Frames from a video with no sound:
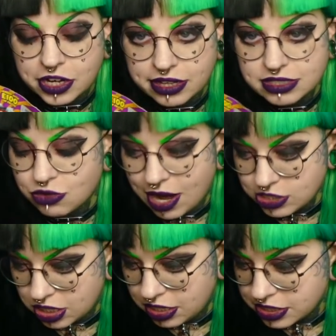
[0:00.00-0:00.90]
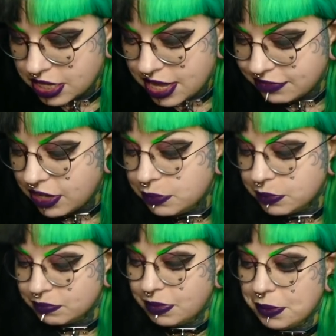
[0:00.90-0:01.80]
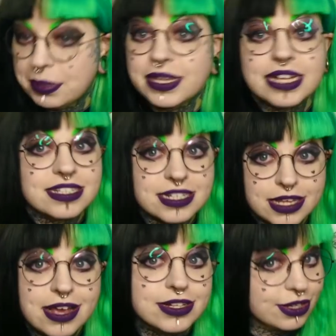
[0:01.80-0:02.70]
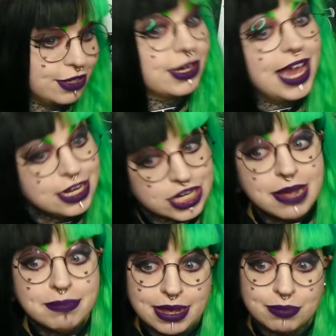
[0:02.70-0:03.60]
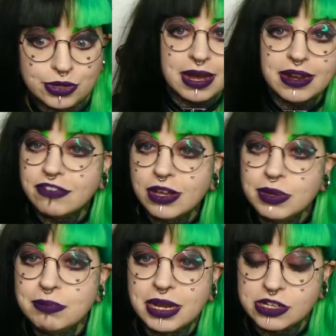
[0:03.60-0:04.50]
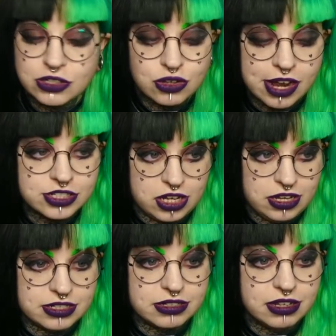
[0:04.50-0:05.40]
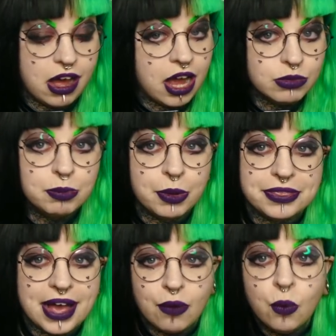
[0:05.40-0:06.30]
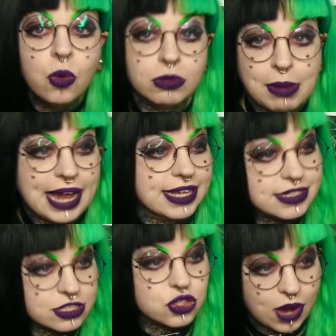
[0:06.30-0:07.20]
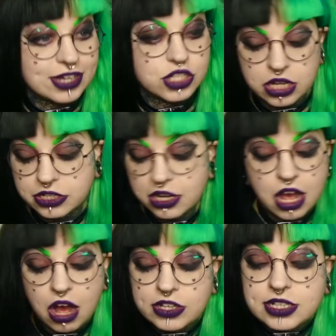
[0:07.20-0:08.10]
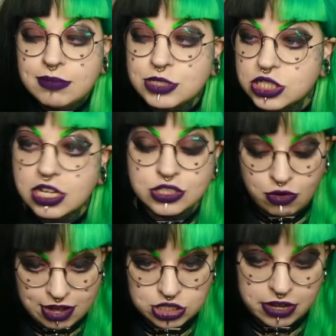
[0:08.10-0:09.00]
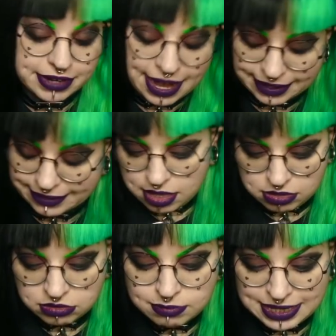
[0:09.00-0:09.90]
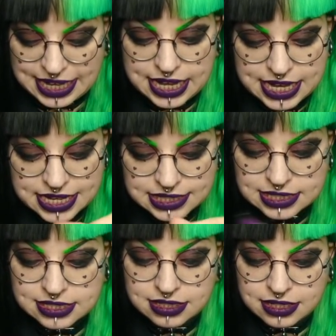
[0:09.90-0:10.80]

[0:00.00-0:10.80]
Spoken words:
another scratch card. If I put that to the side, I'm going to cash out, bear boy. If I win money on a scratch card, I will put that all back into the scratch card. I'm just a scratch card addict. Oh, my keys.